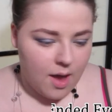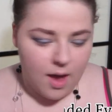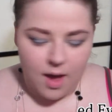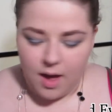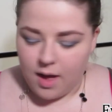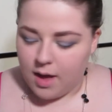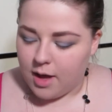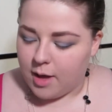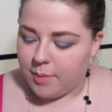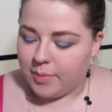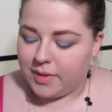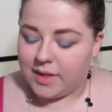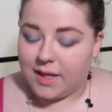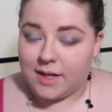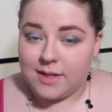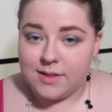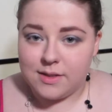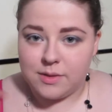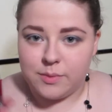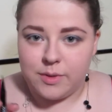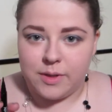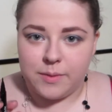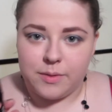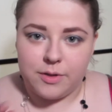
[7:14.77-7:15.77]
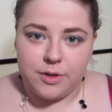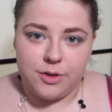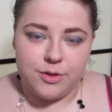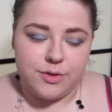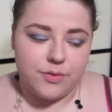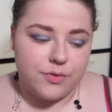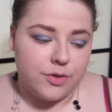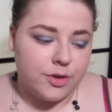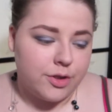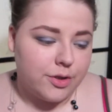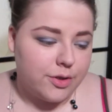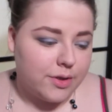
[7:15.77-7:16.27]
But that is the one I'm going to use
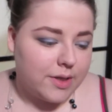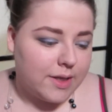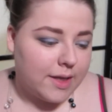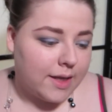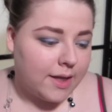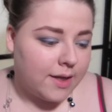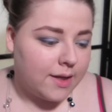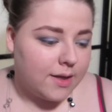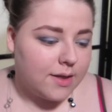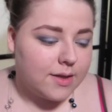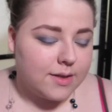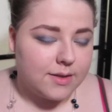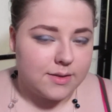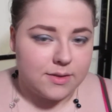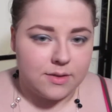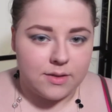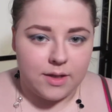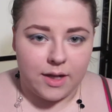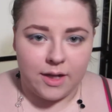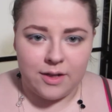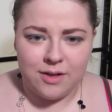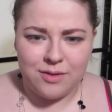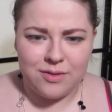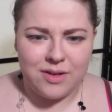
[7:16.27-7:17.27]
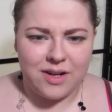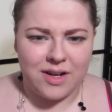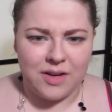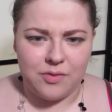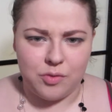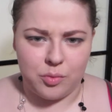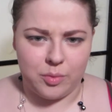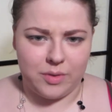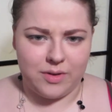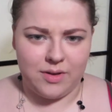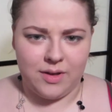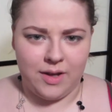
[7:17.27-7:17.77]
for you today because I know not
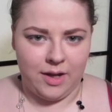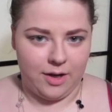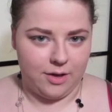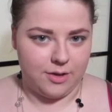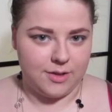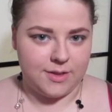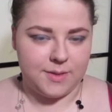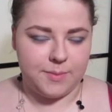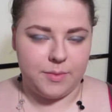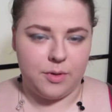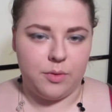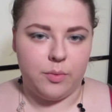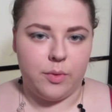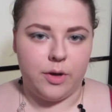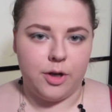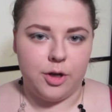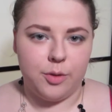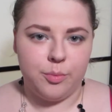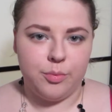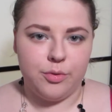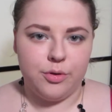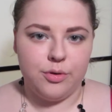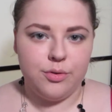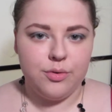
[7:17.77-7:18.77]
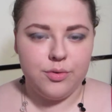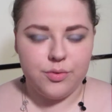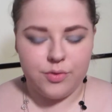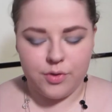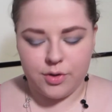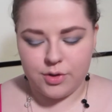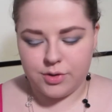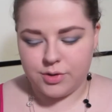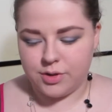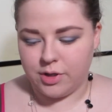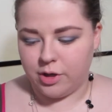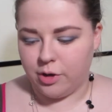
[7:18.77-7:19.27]
everyone cares about waterproof.
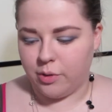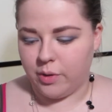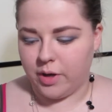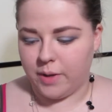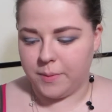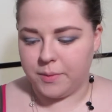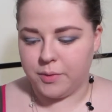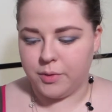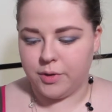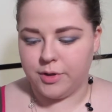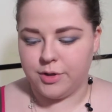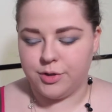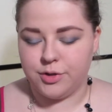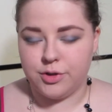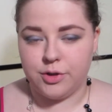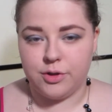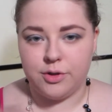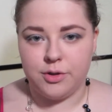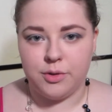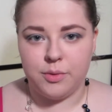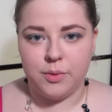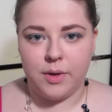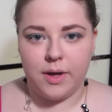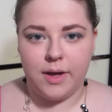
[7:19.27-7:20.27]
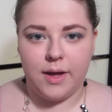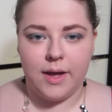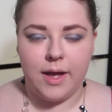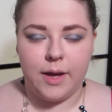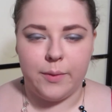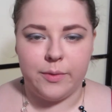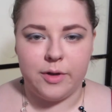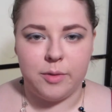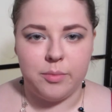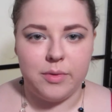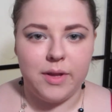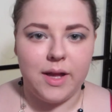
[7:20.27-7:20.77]
So I'm going to show you
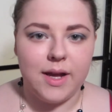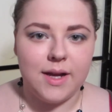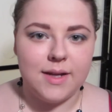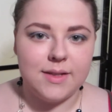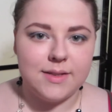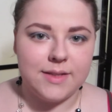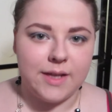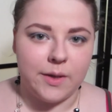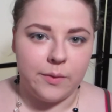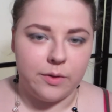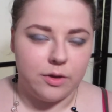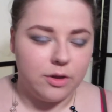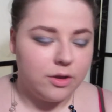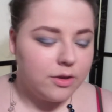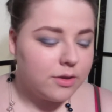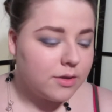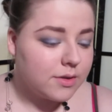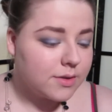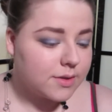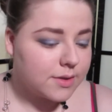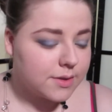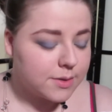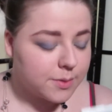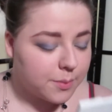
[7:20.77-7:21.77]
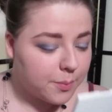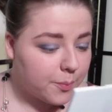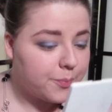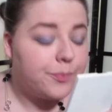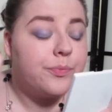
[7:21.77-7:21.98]
how it applies, how it looks.